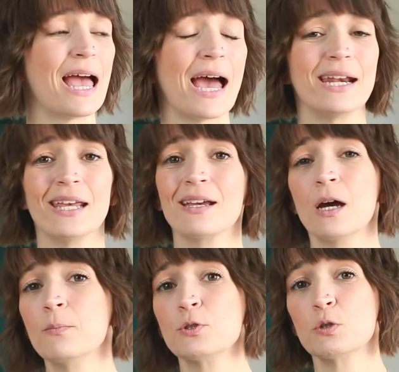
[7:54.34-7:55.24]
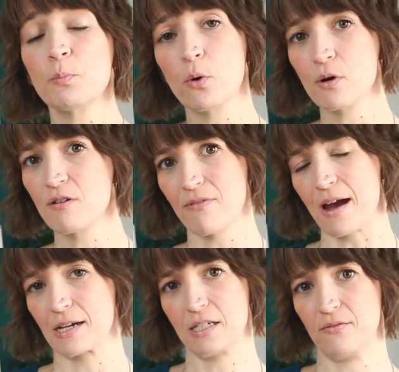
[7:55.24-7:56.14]
and income-supportive
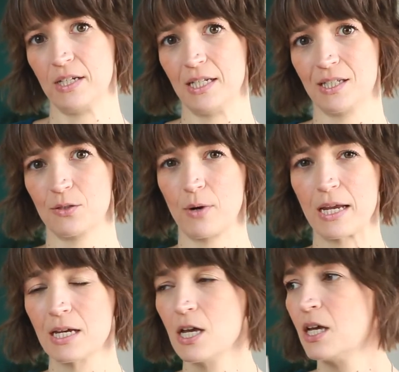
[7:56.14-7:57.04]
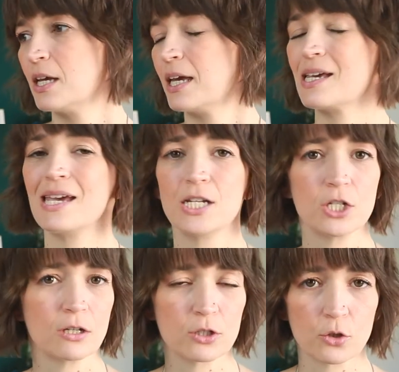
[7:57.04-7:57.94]
activities, right?
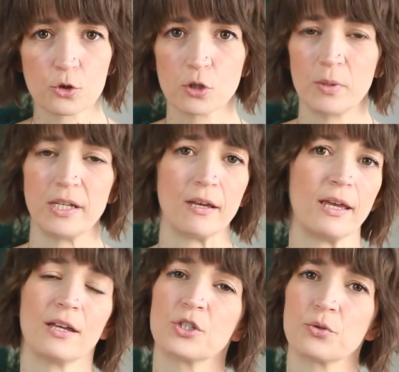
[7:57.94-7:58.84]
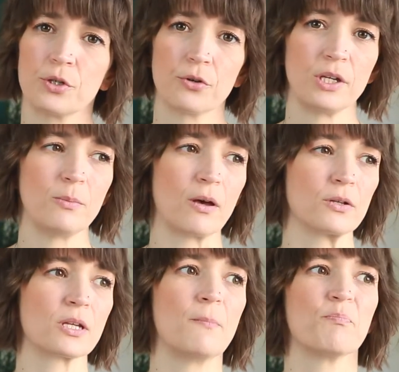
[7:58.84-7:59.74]
Engaging on social media, answering your
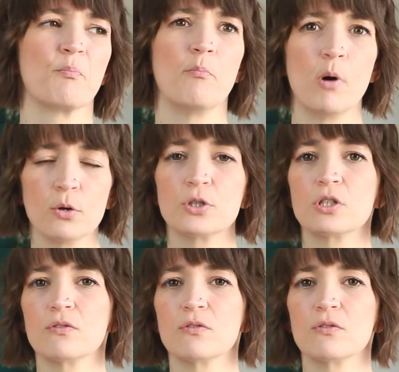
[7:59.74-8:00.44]
emails. Most of